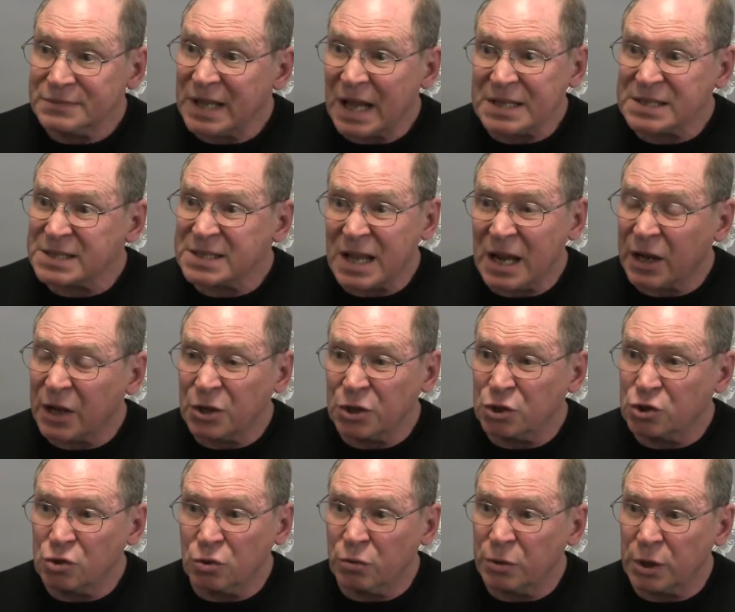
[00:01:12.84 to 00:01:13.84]
that's not going
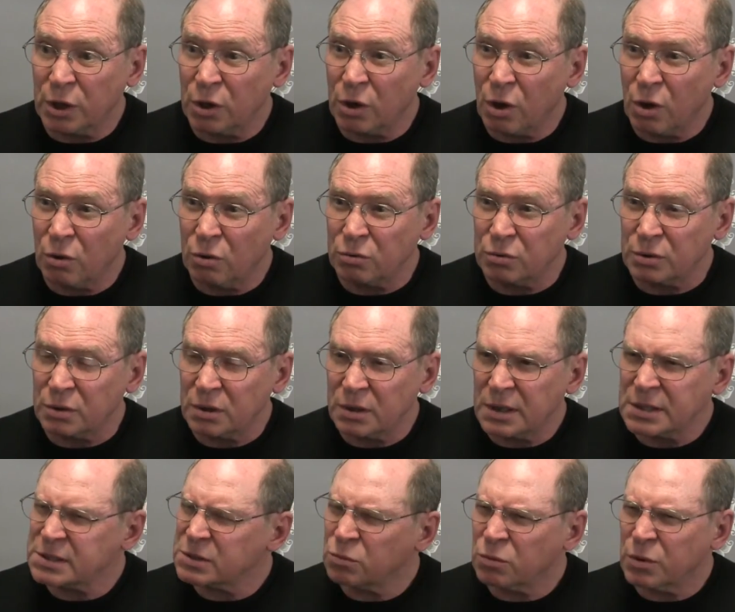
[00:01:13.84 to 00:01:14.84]
to do it alone.
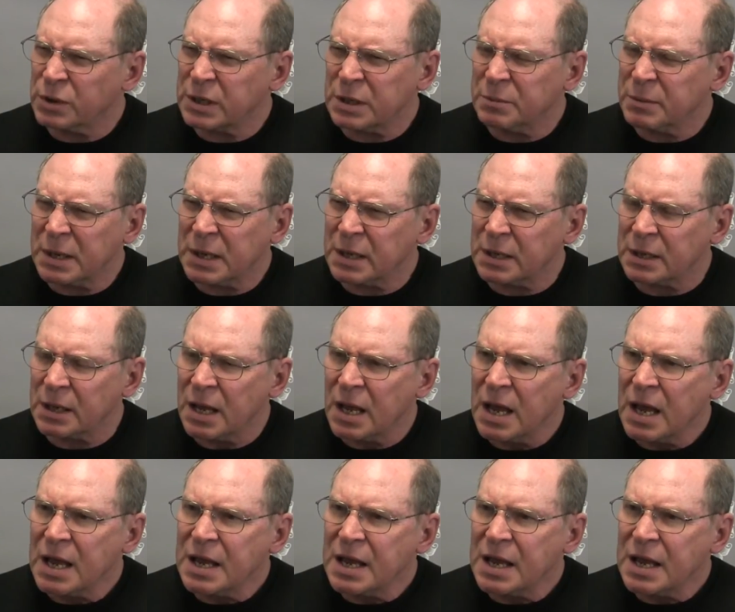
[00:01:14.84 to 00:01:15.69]
I said, what do you mean?